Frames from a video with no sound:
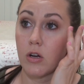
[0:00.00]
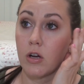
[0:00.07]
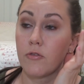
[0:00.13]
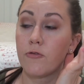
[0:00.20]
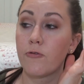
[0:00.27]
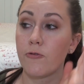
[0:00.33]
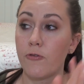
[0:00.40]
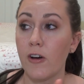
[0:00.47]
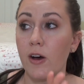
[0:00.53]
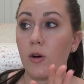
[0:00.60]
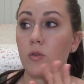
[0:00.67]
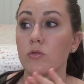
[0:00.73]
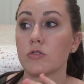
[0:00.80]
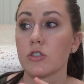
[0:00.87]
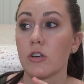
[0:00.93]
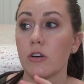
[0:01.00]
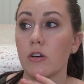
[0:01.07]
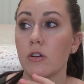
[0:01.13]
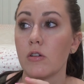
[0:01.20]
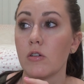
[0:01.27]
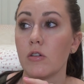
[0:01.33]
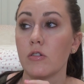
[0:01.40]
felt
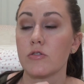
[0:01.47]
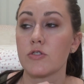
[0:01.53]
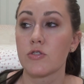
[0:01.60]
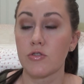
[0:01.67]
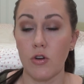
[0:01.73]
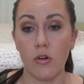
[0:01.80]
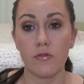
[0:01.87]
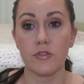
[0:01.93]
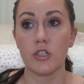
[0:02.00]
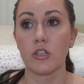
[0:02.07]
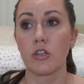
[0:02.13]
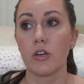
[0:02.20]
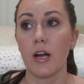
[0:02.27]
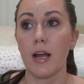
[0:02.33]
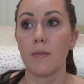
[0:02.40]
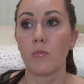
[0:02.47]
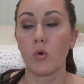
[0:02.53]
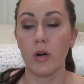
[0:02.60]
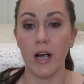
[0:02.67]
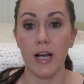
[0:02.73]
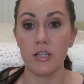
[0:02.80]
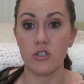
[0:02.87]
softer and
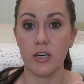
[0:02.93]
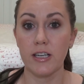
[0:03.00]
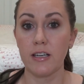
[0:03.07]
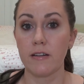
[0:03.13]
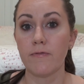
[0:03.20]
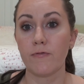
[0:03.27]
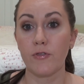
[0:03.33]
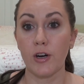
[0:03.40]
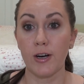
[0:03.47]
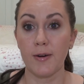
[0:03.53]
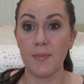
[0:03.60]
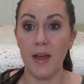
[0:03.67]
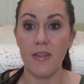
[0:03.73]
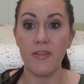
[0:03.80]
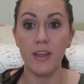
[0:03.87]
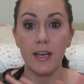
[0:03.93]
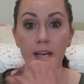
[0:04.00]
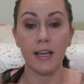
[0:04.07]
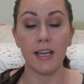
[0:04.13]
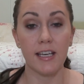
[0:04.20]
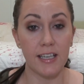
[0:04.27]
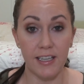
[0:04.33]
more hydrated and firm than
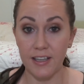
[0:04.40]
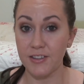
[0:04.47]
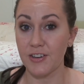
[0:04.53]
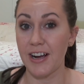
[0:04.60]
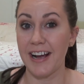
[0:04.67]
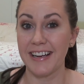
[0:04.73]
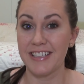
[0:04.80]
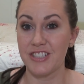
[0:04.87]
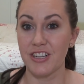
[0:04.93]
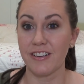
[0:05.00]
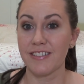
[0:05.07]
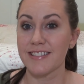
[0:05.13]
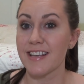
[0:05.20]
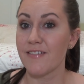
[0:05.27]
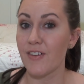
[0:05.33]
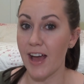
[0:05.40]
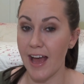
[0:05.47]
any other eye gels have